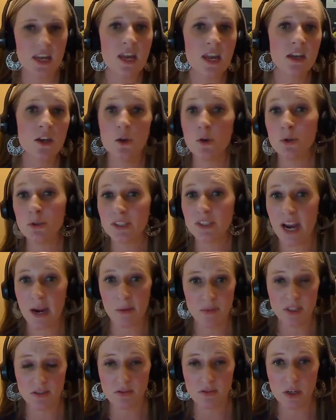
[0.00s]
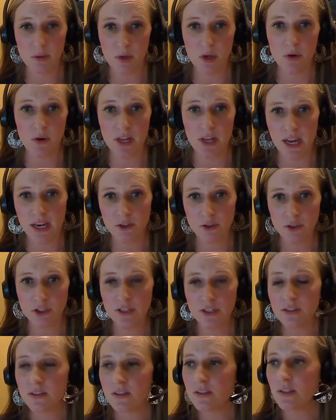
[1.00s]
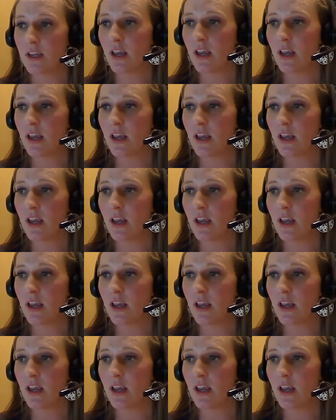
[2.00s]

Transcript: e-news types of communications,